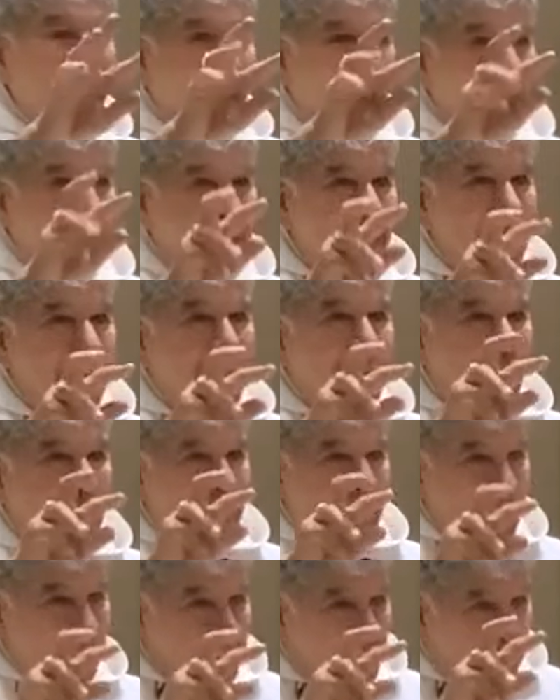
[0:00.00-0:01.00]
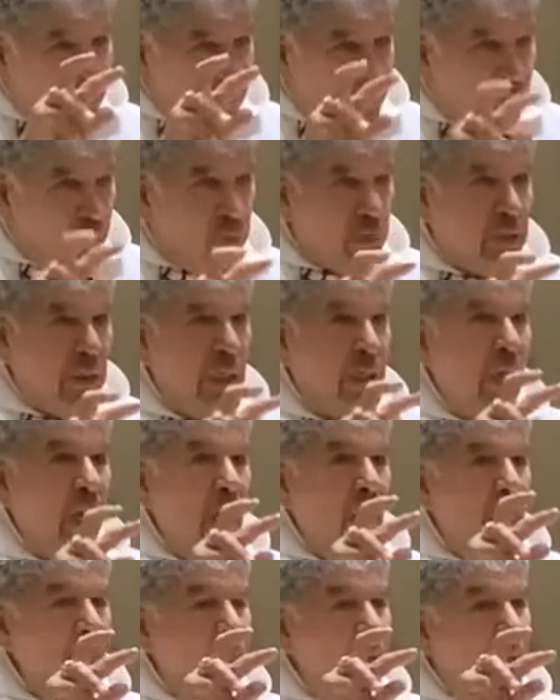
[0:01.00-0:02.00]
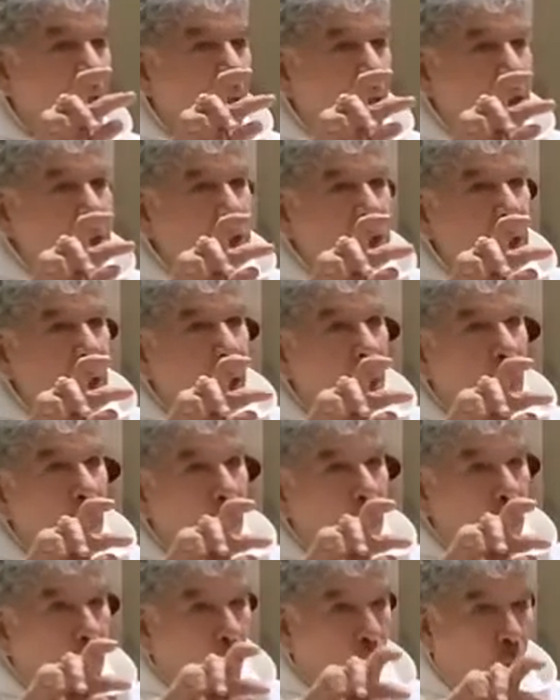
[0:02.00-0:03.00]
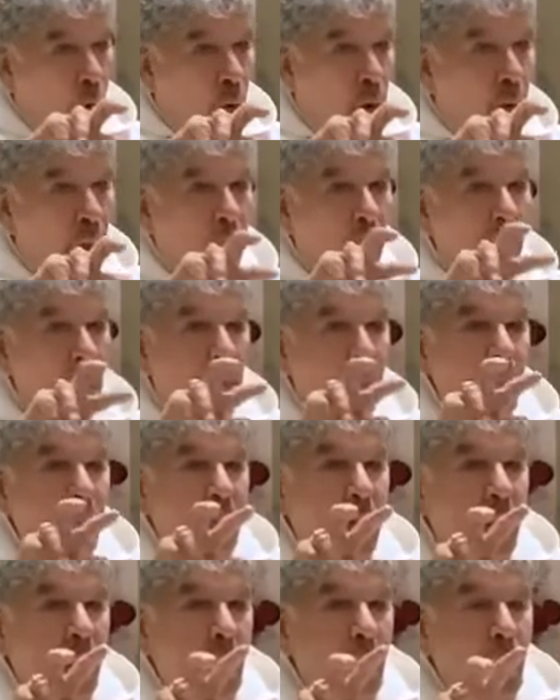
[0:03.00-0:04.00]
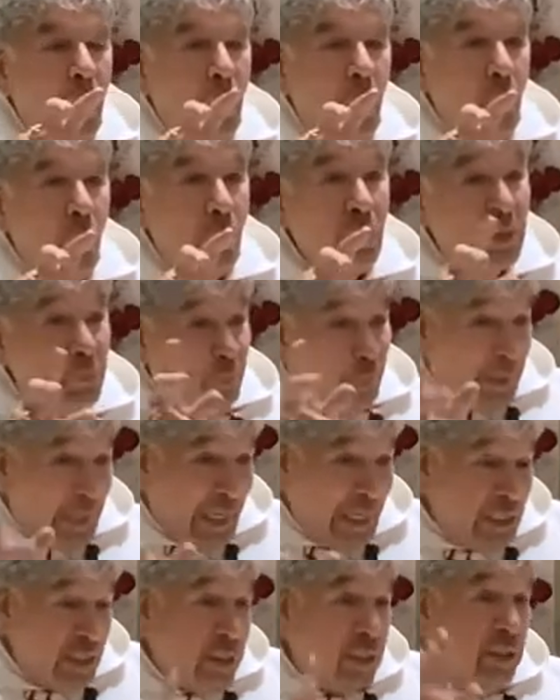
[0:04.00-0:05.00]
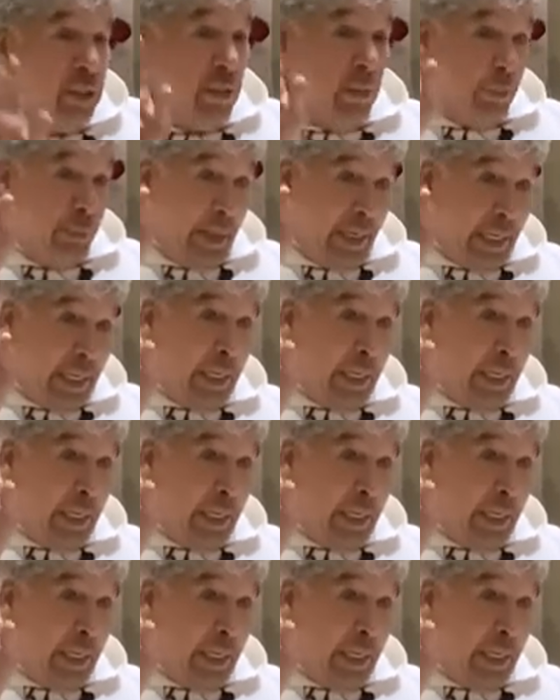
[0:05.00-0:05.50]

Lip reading: And again, it's confusing because war was blessed by